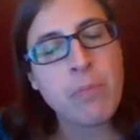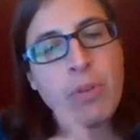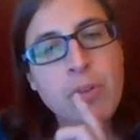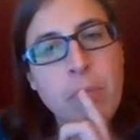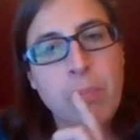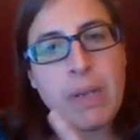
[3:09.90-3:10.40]

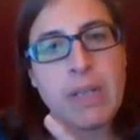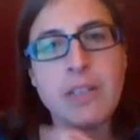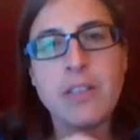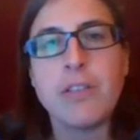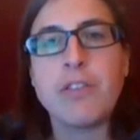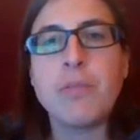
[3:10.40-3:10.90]
But the
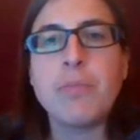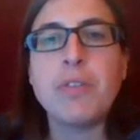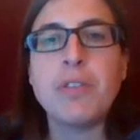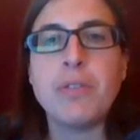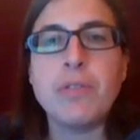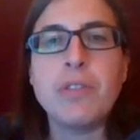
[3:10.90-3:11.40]
biggest
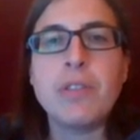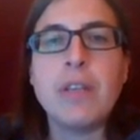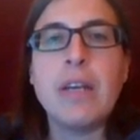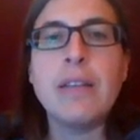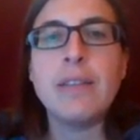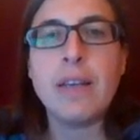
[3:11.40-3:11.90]
contributors,
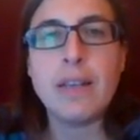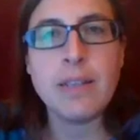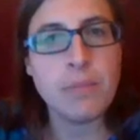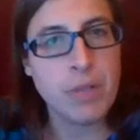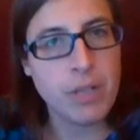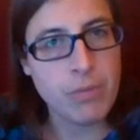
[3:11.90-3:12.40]
and that
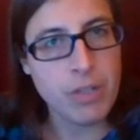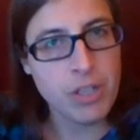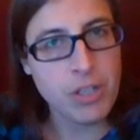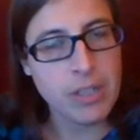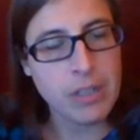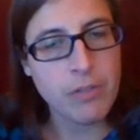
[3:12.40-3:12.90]
is my
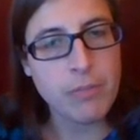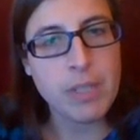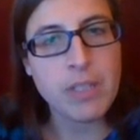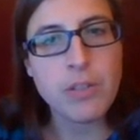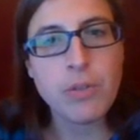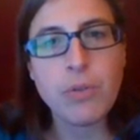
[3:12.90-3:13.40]
rationale of
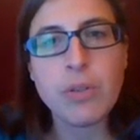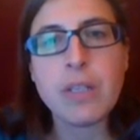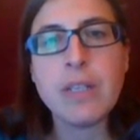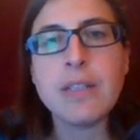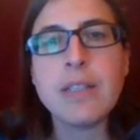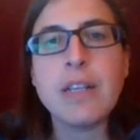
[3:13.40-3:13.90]
my talk,
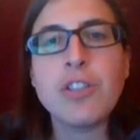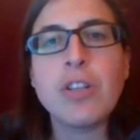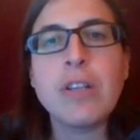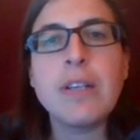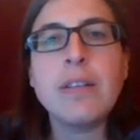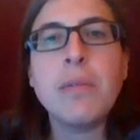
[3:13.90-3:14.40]
is
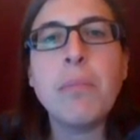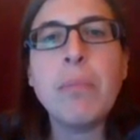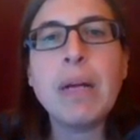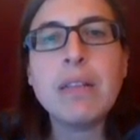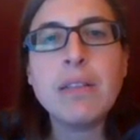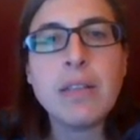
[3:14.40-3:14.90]
actually the
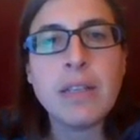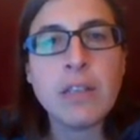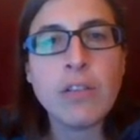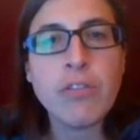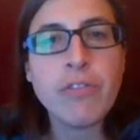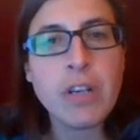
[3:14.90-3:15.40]

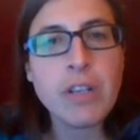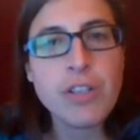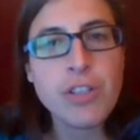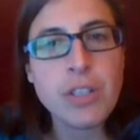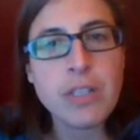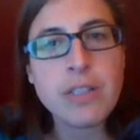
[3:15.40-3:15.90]
melting of ice
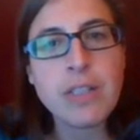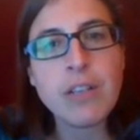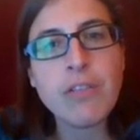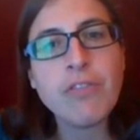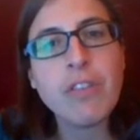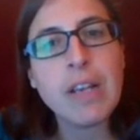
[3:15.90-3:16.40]
sheets and
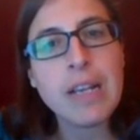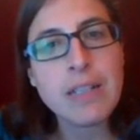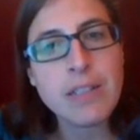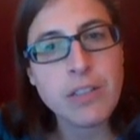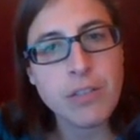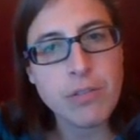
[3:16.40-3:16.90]
of
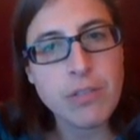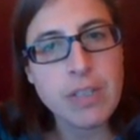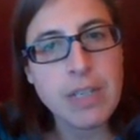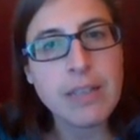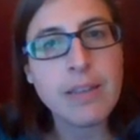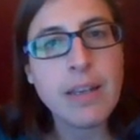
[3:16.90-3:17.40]
glaciers.
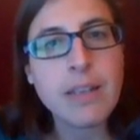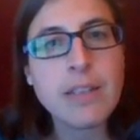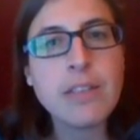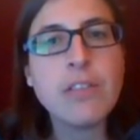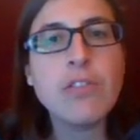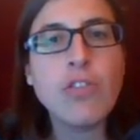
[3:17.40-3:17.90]
And that
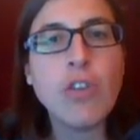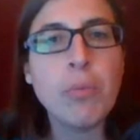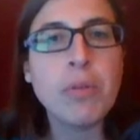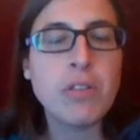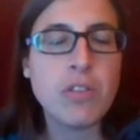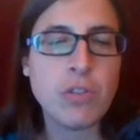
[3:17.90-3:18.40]
is the
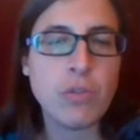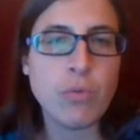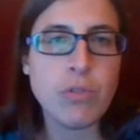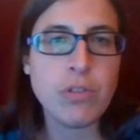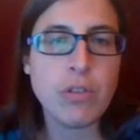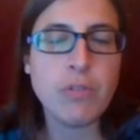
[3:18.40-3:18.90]
dominant
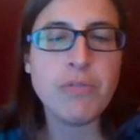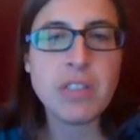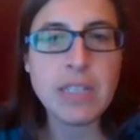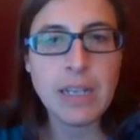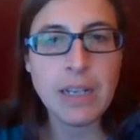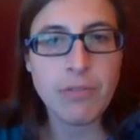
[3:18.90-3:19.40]
source of
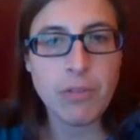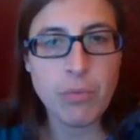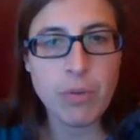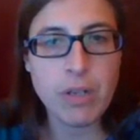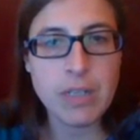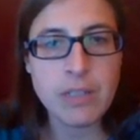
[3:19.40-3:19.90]
sea level
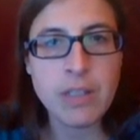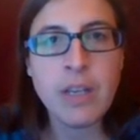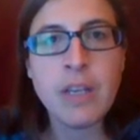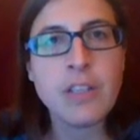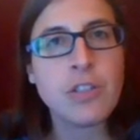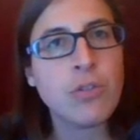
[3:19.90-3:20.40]
rise.
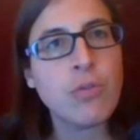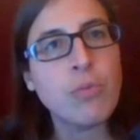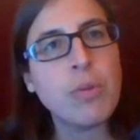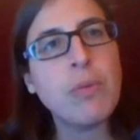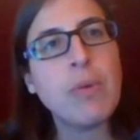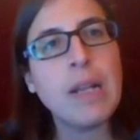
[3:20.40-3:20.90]
So
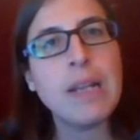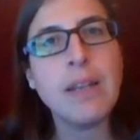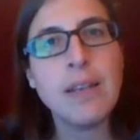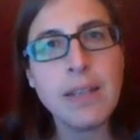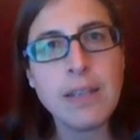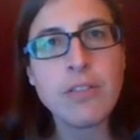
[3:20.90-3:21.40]
we really
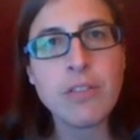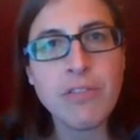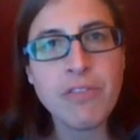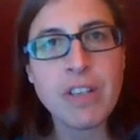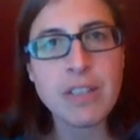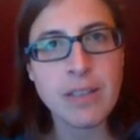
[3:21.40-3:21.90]
need to
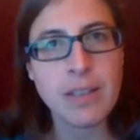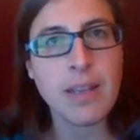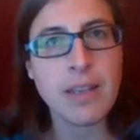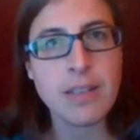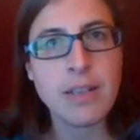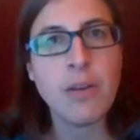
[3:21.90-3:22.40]

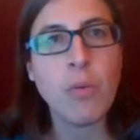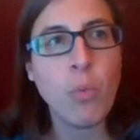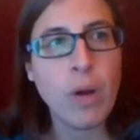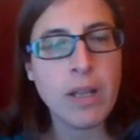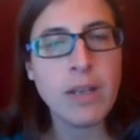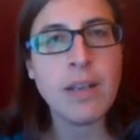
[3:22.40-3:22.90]
investigate
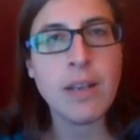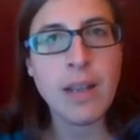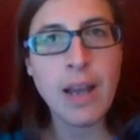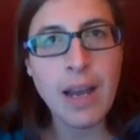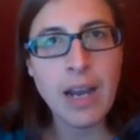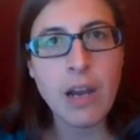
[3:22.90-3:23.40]
when and
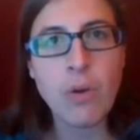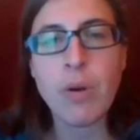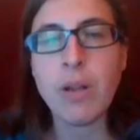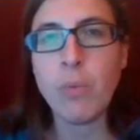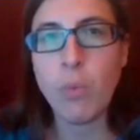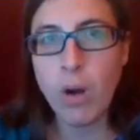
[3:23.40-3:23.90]
how
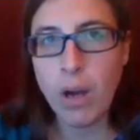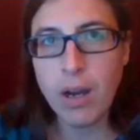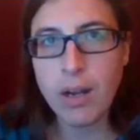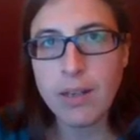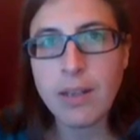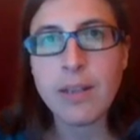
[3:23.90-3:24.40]
and
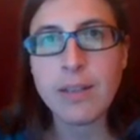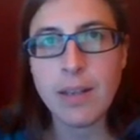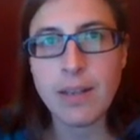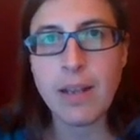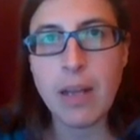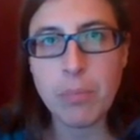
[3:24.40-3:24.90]
why
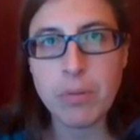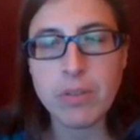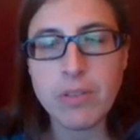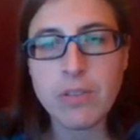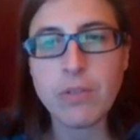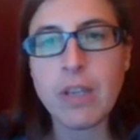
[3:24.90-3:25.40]
that
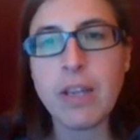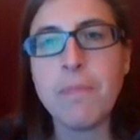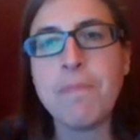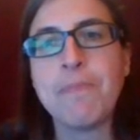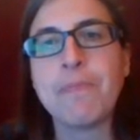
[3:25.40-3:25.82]
happens. Okay.